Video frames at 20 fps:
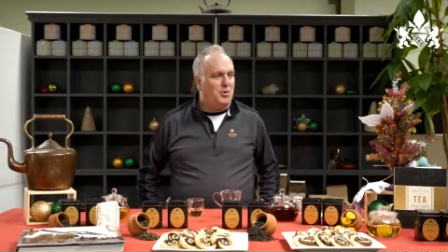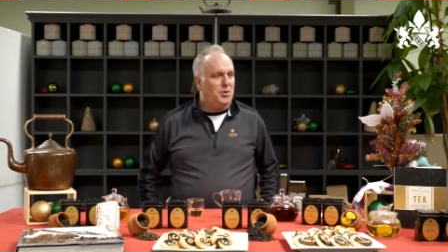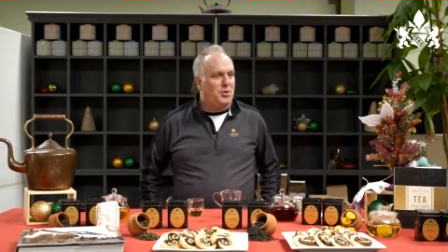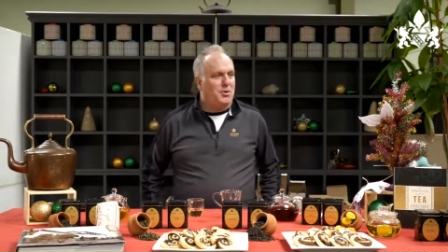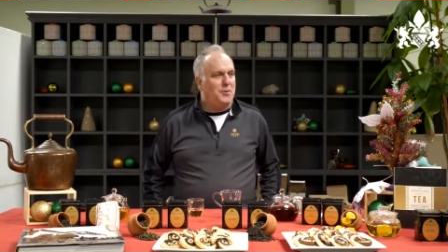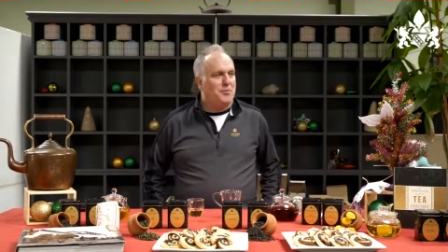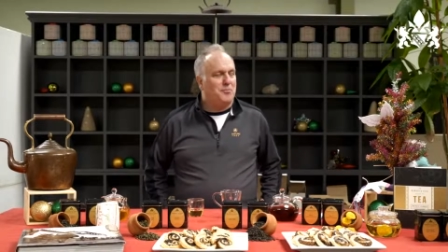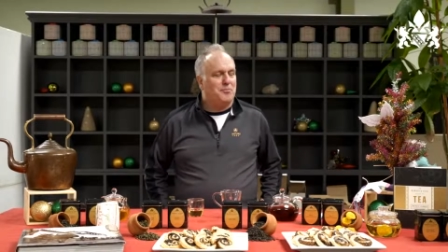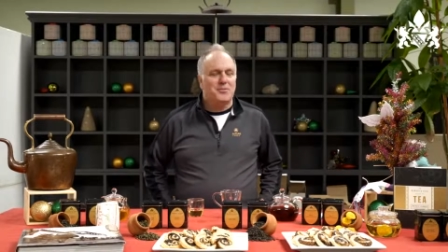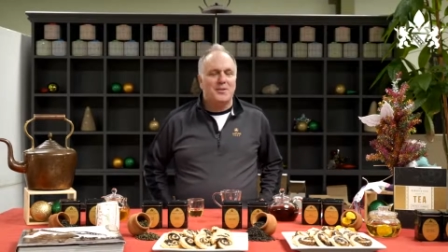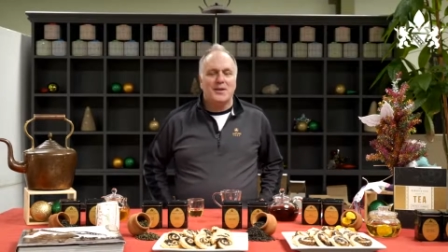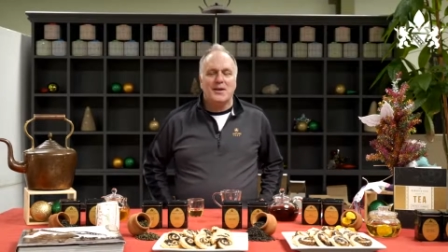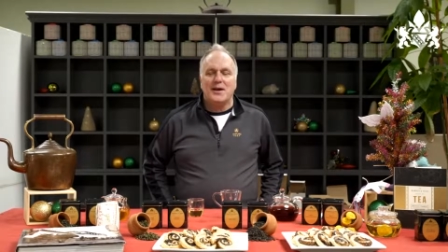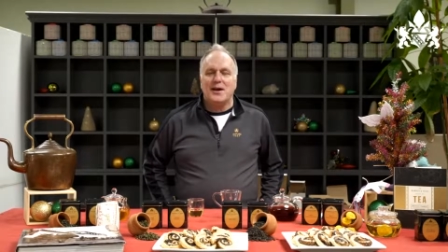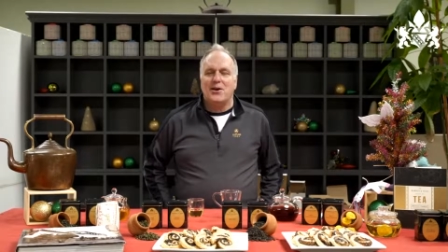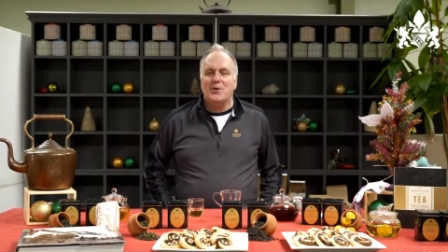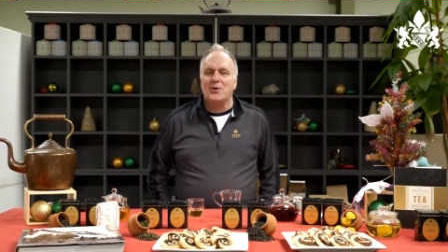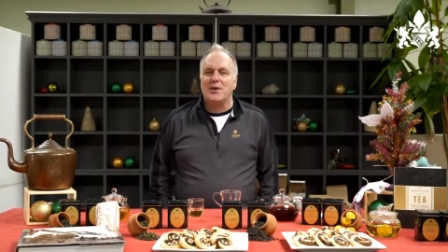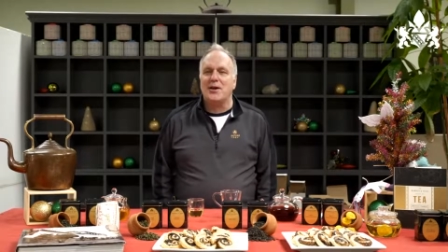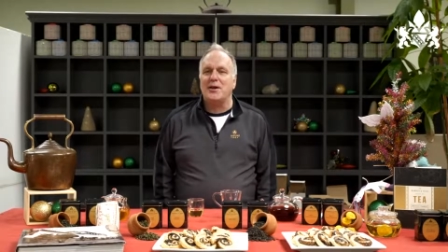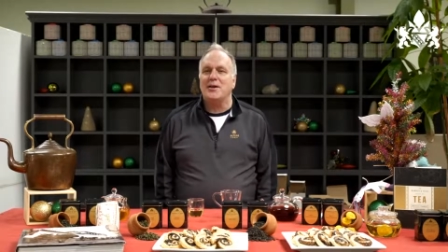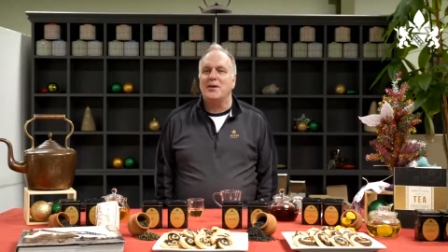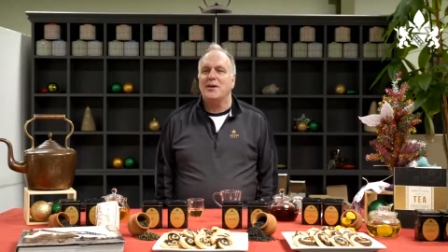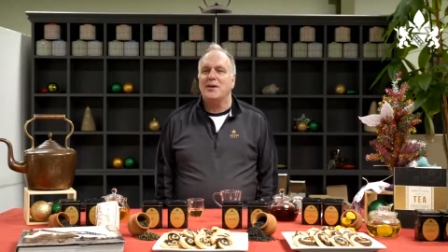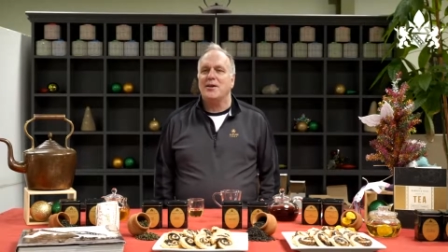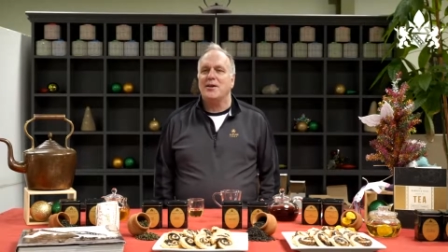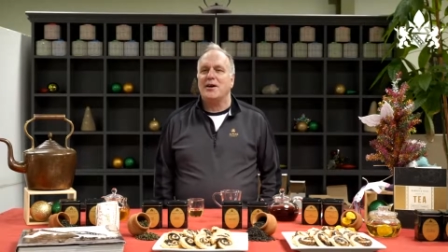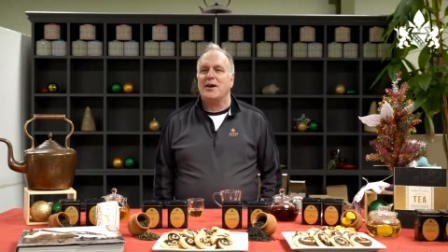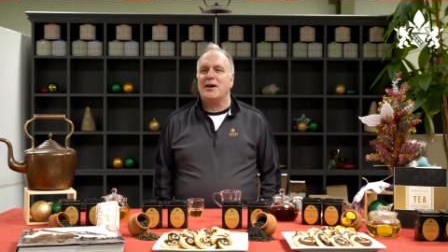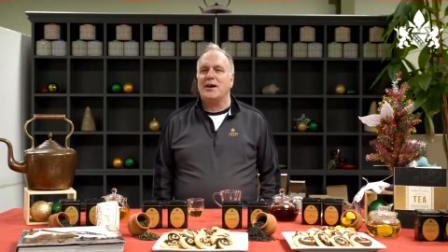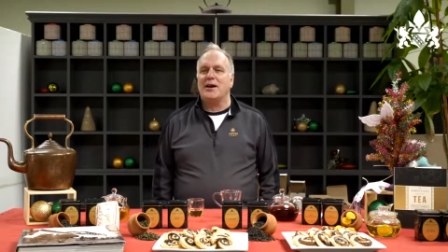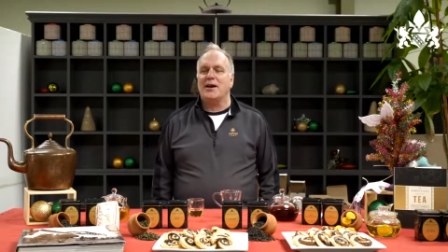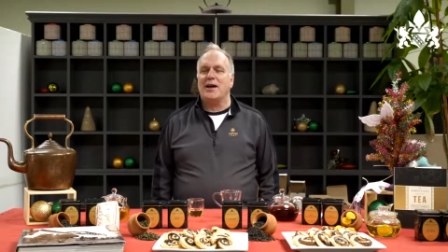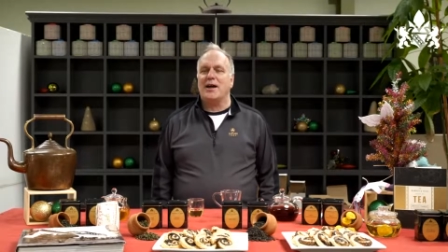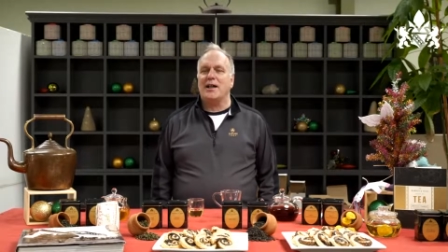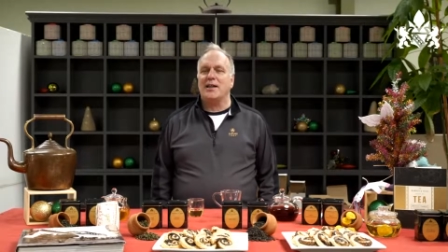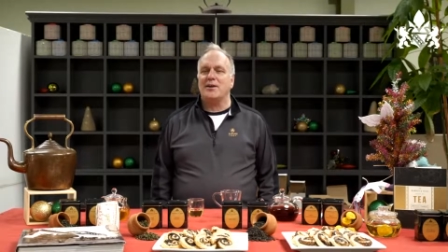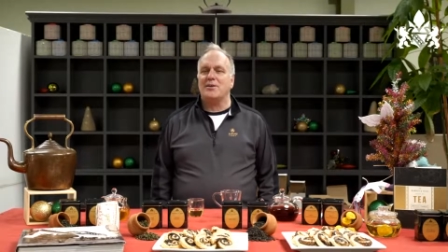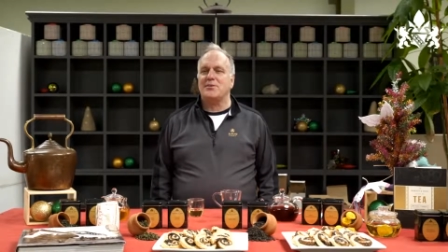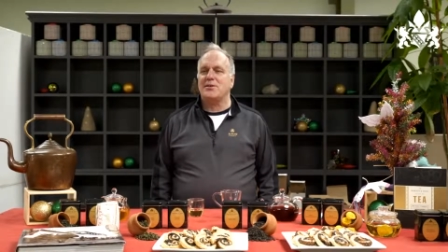Okay. Alex, any
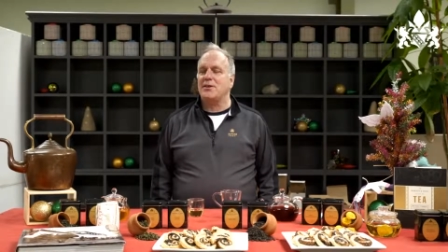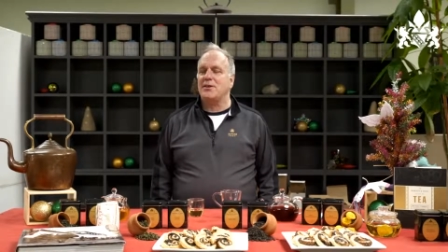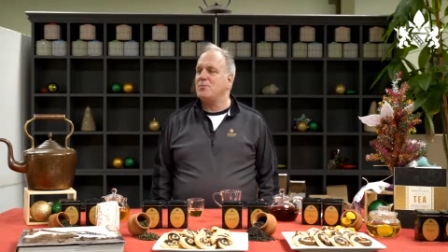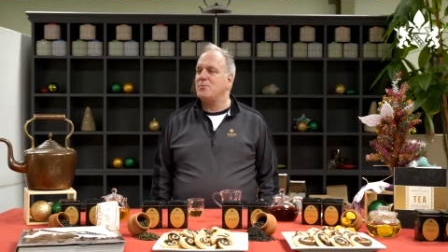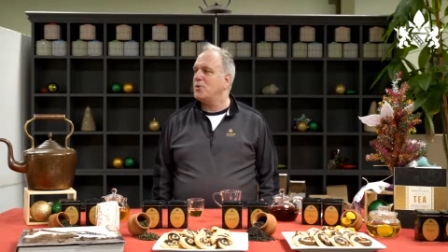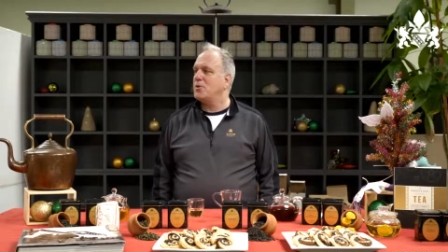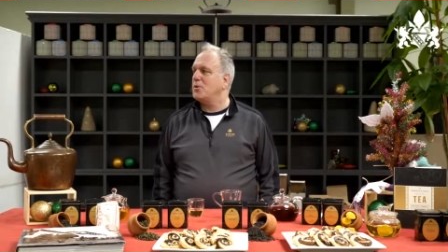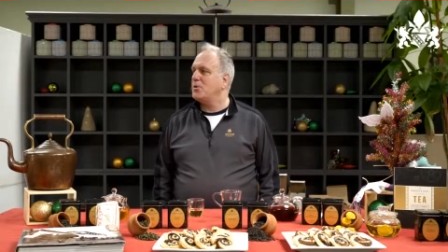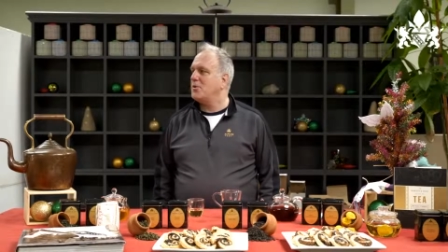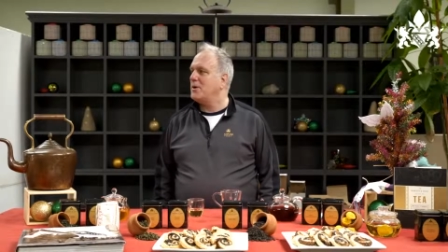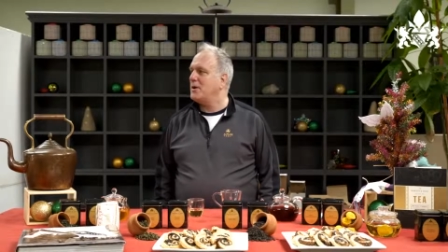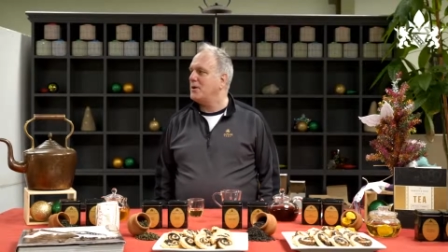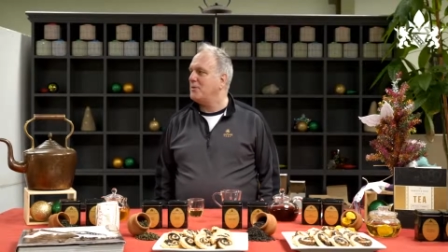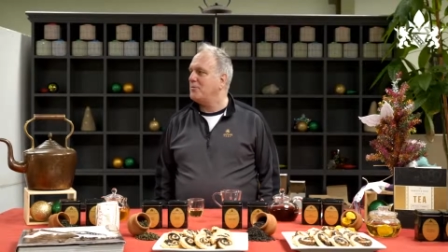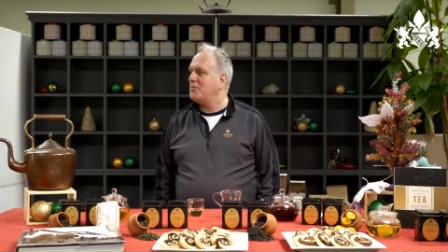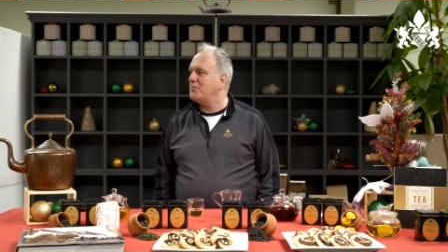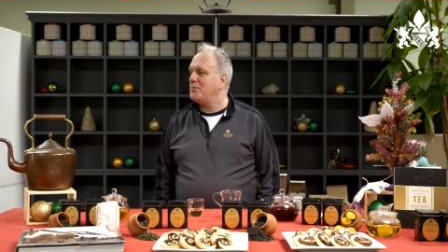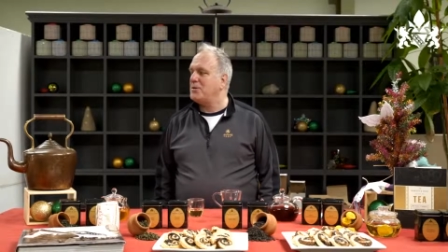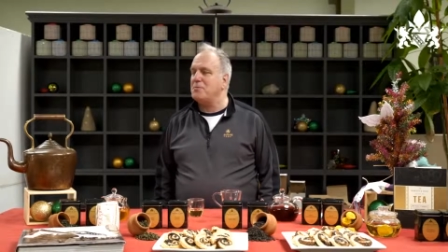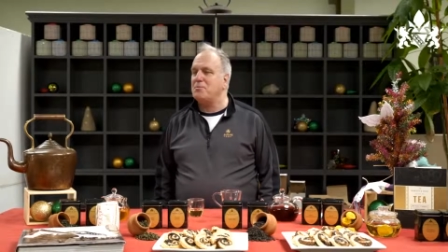more feedback?